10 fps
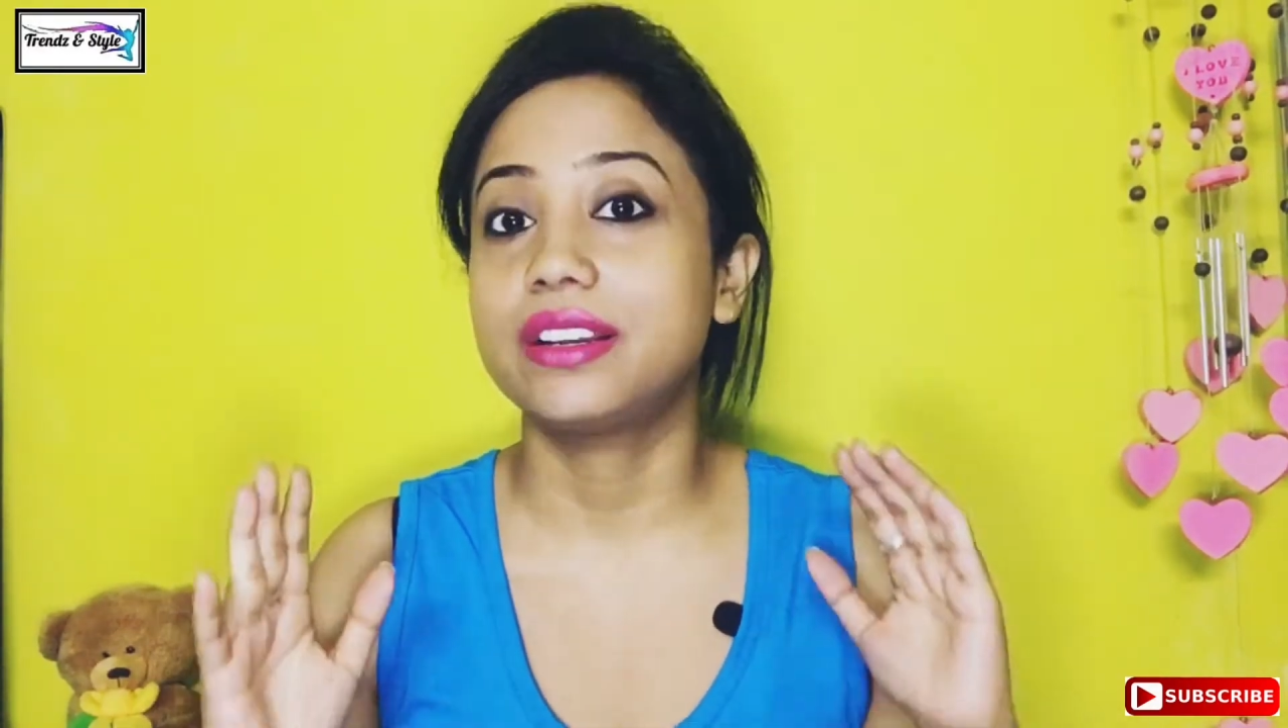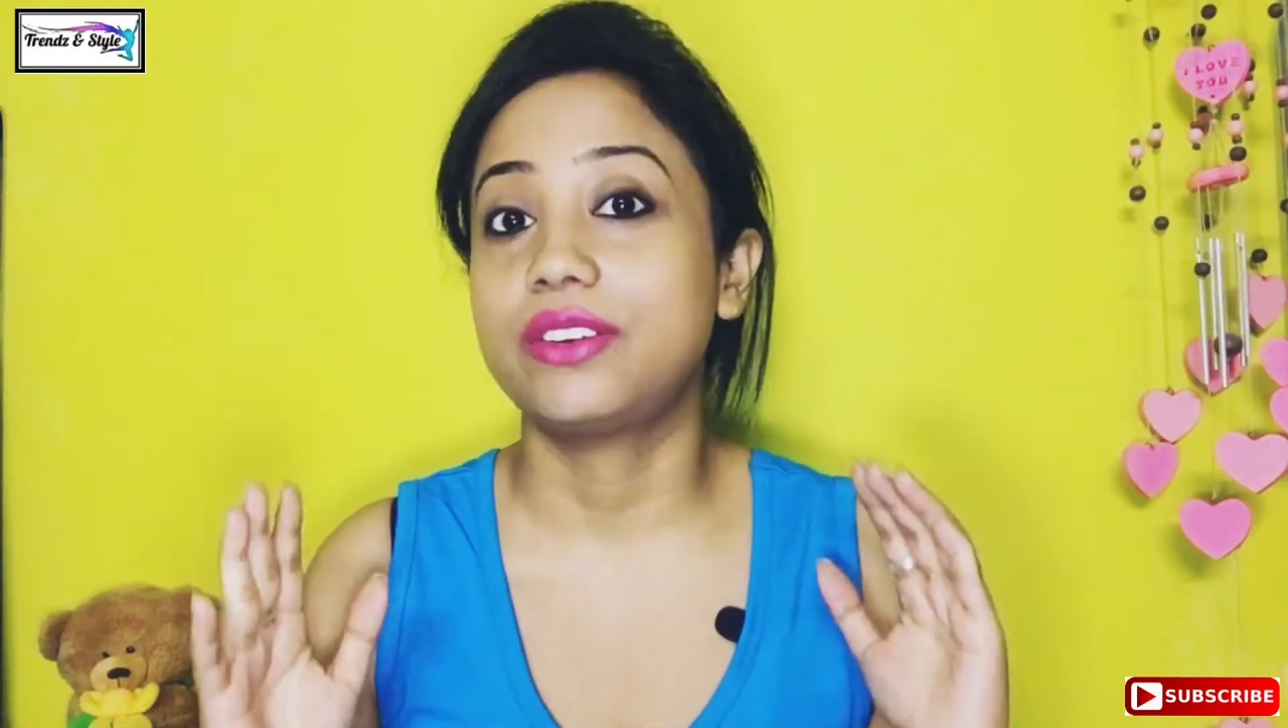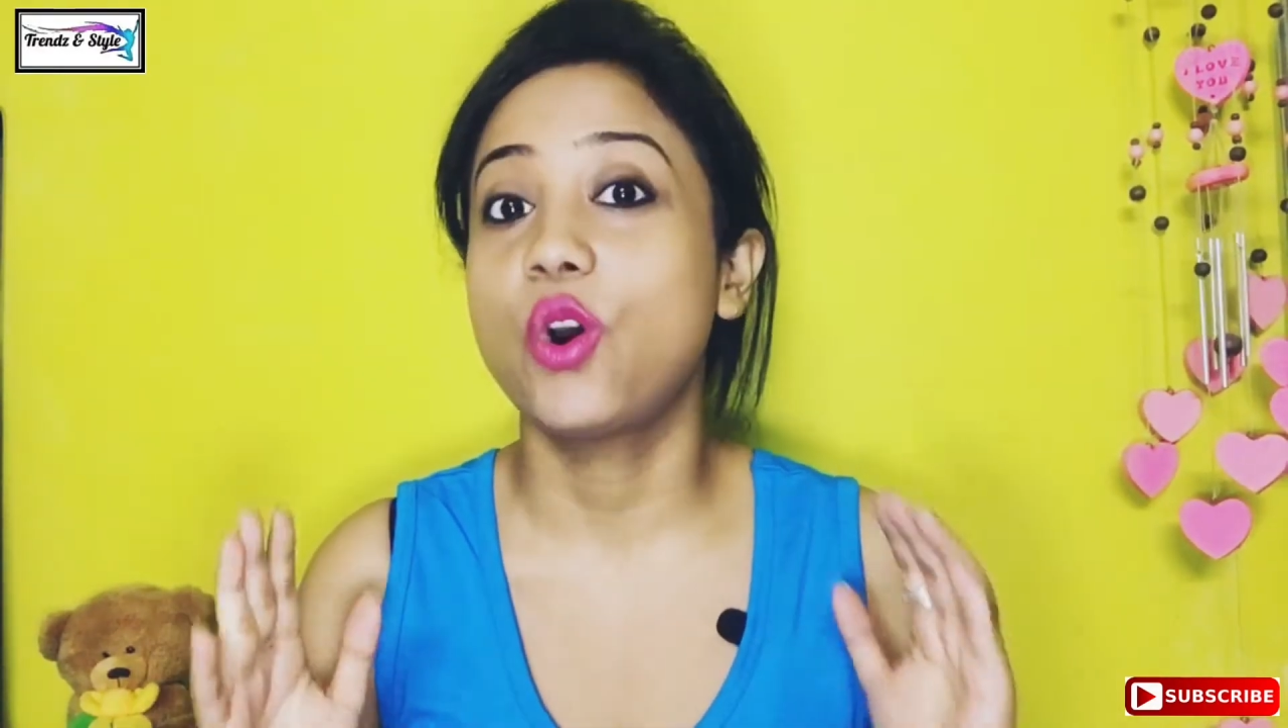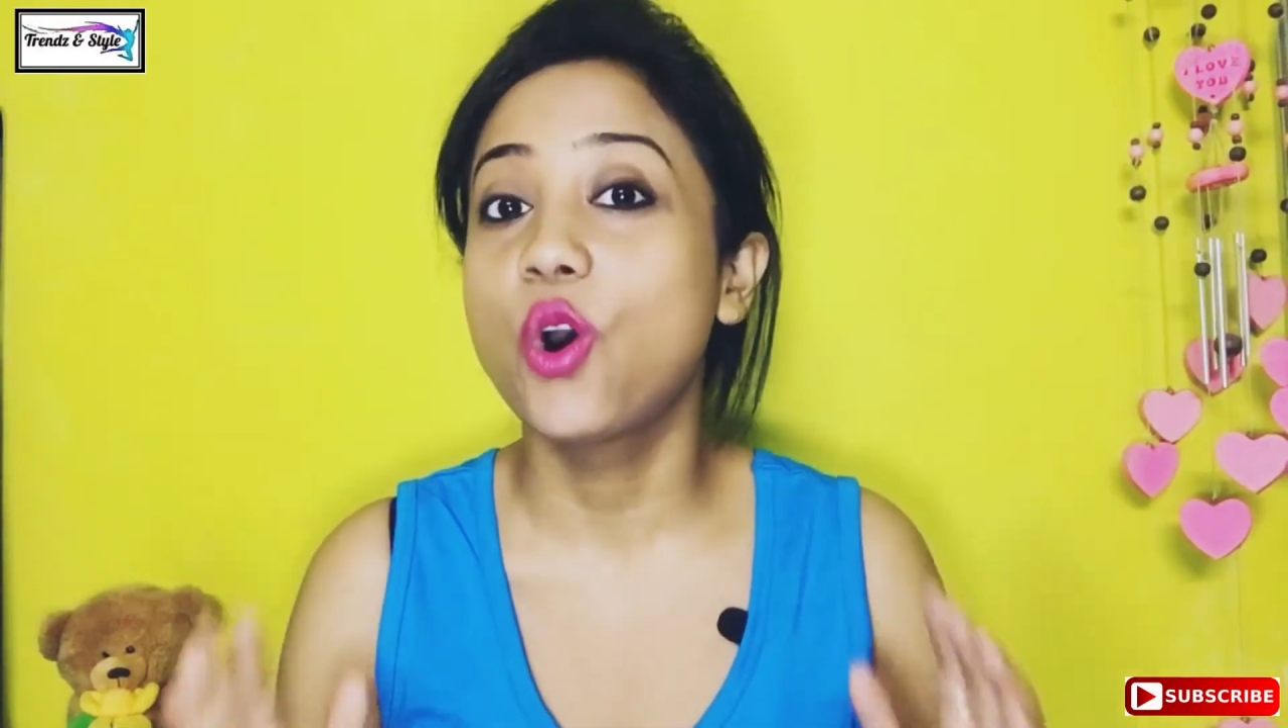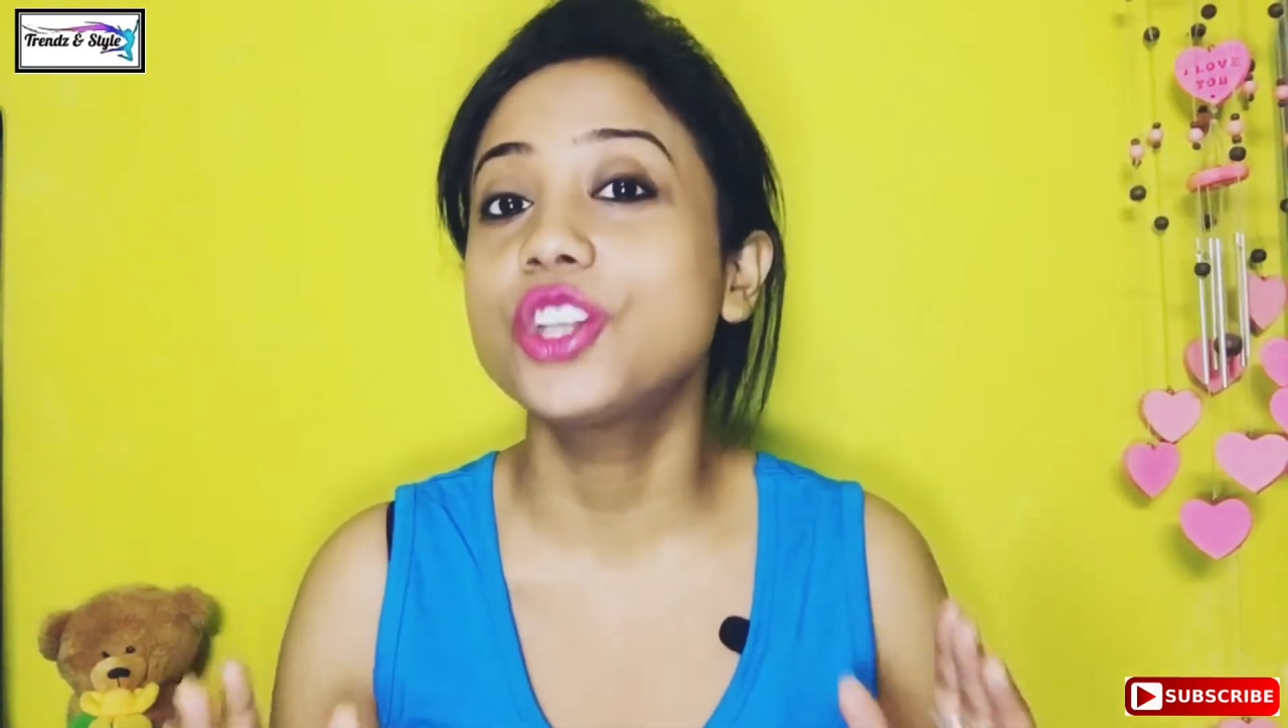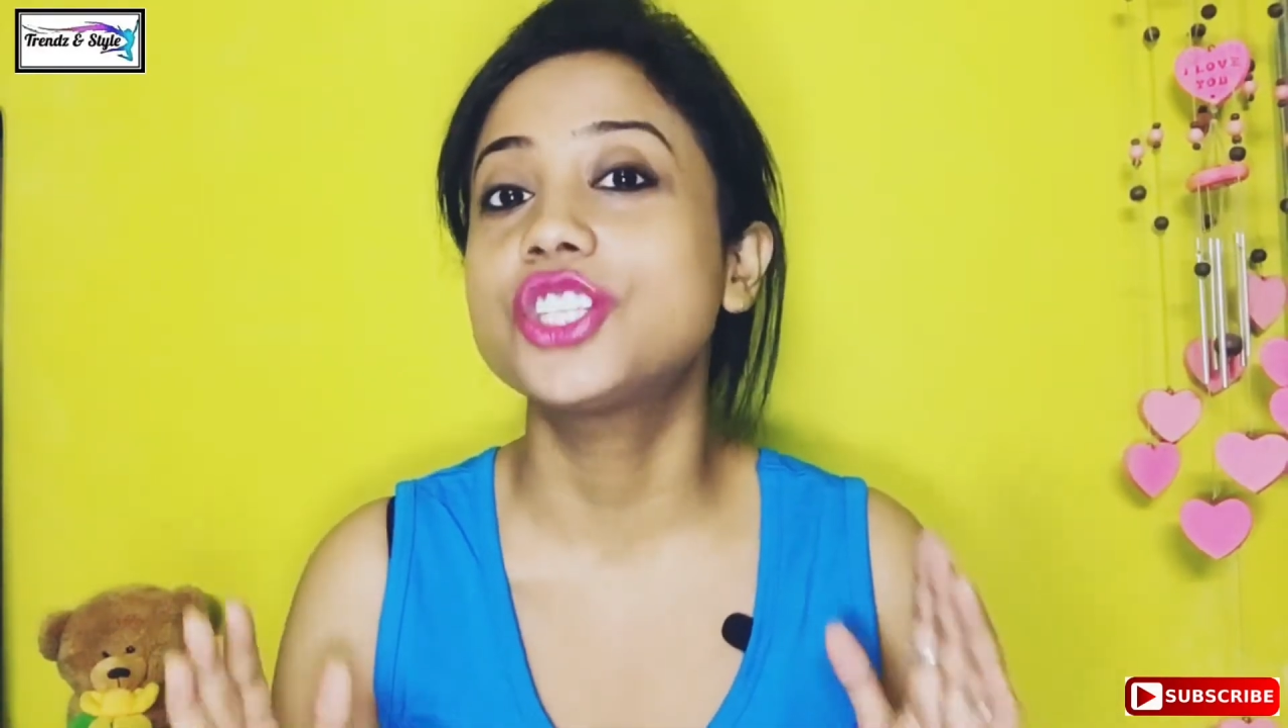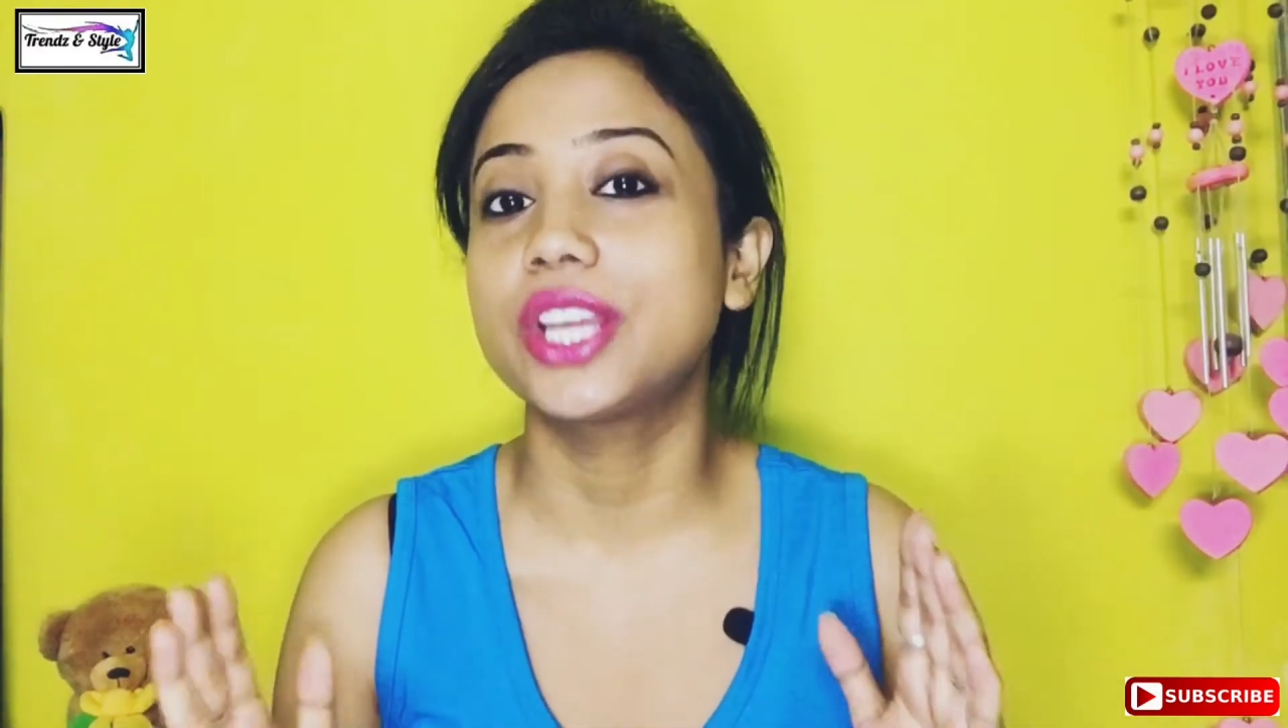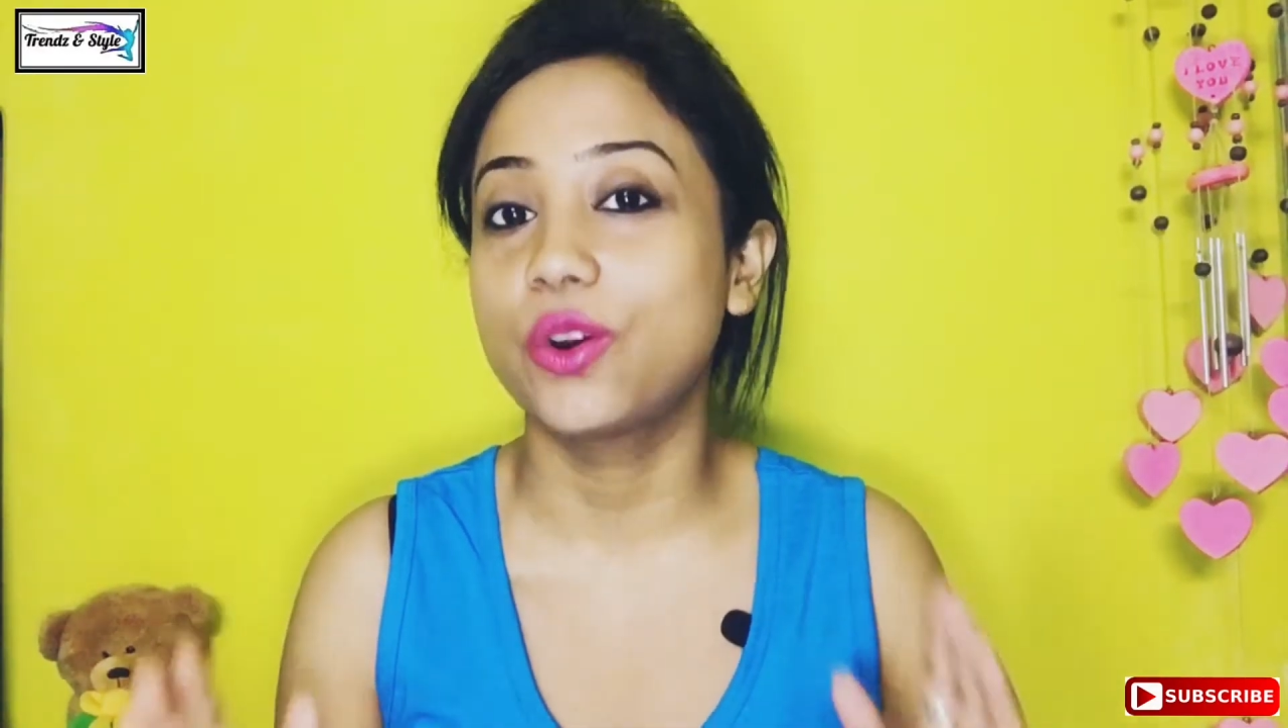hot